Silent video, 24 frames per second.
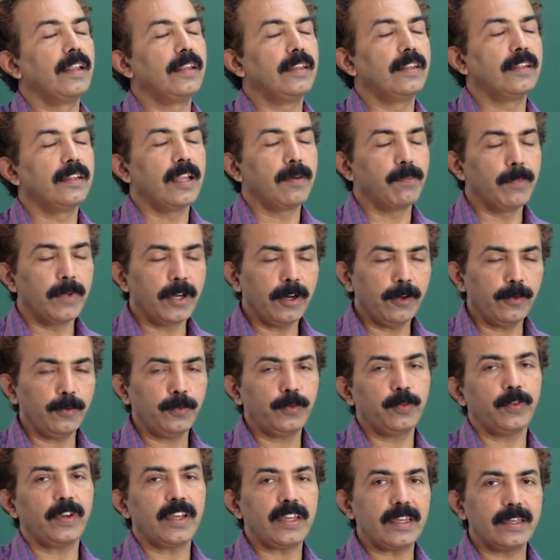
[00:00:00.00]
The number
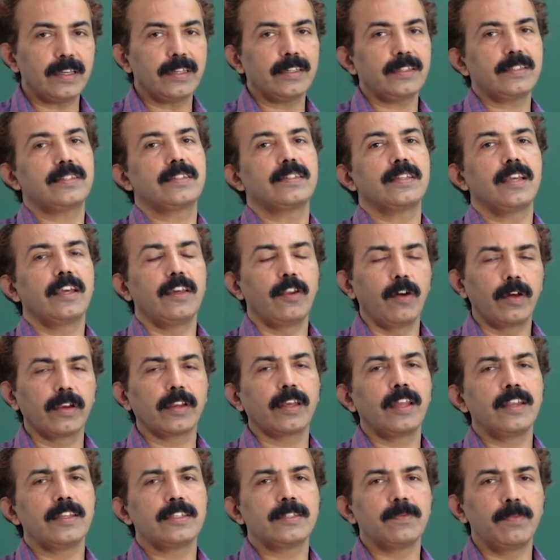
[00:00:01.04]
of years an
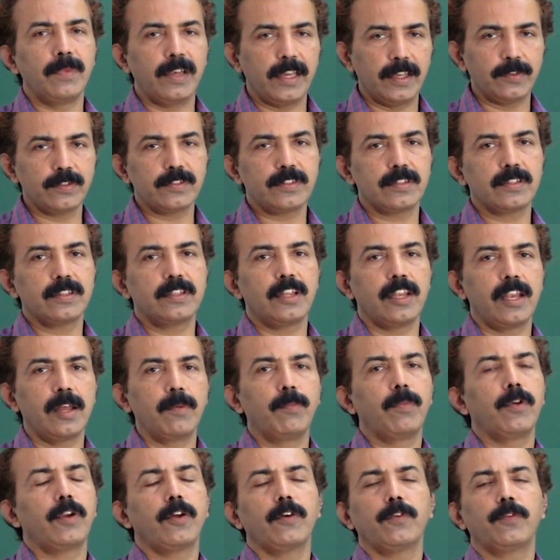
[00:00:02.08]
organism lives, the
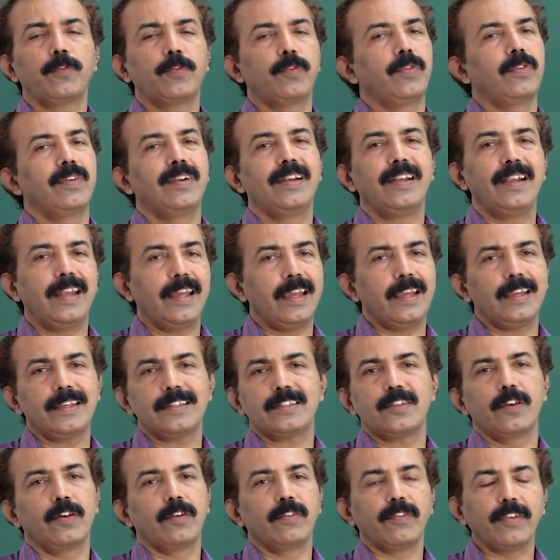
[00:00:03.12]
number of
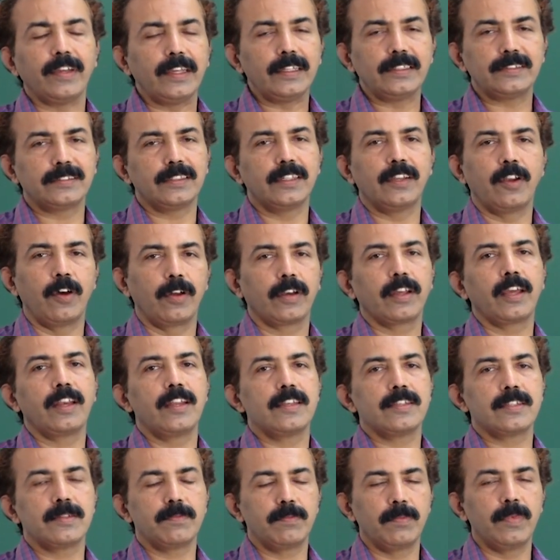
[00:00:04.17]
days or weeks an
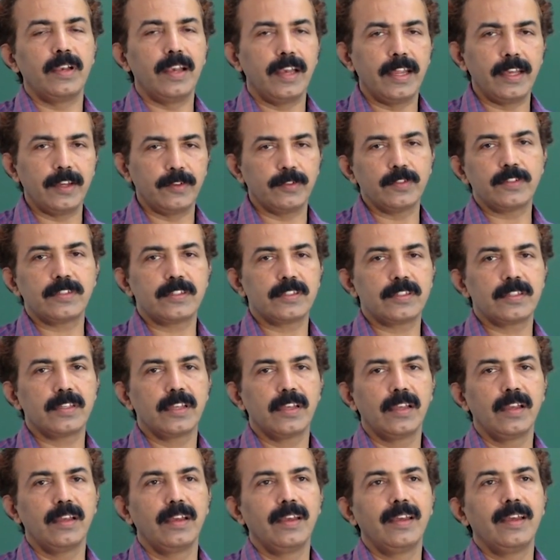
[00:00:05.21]
organism lives
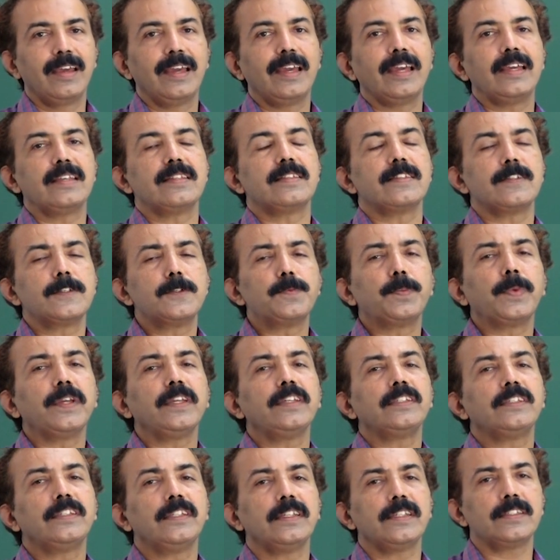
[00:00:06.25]
is
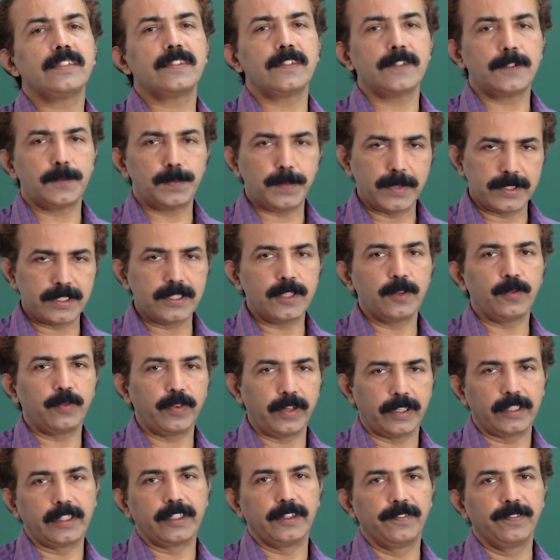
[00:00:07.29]
species
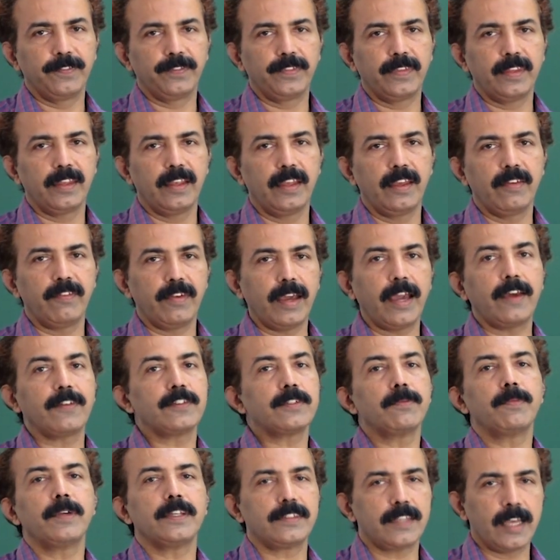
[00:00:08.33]
specific. We have
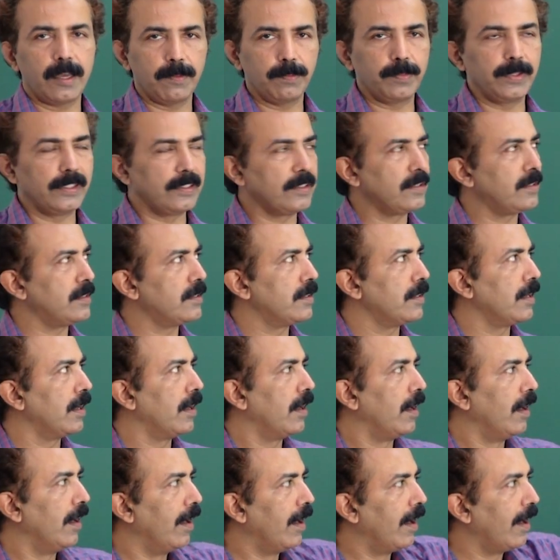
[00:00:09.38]
some
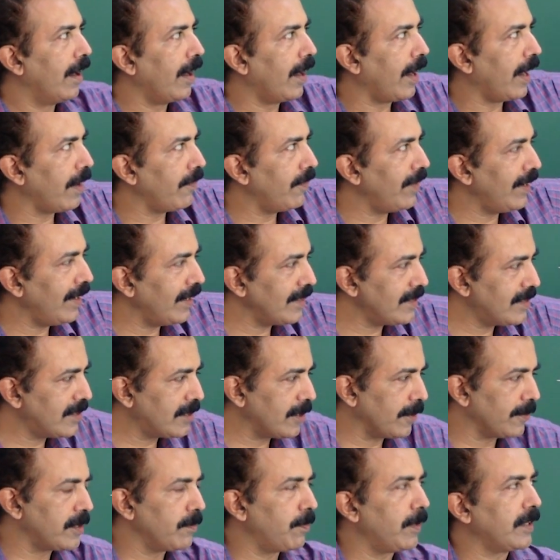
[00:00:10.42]
examples. I have a list
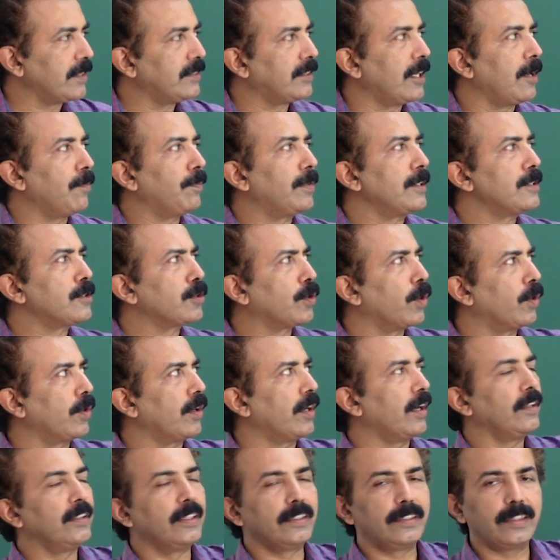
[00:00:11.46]
of some examples
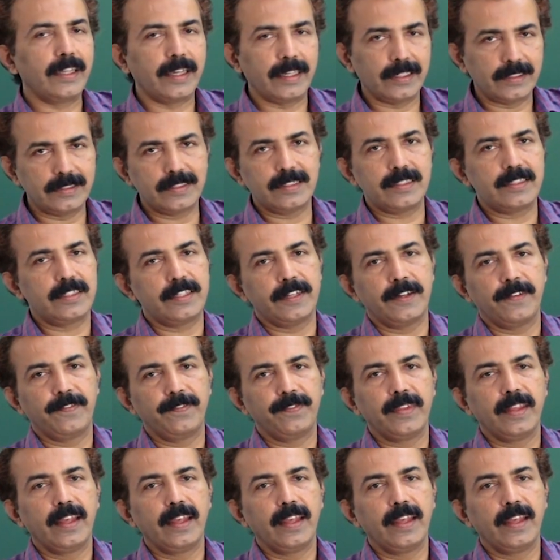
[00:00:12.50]
quoted in the text.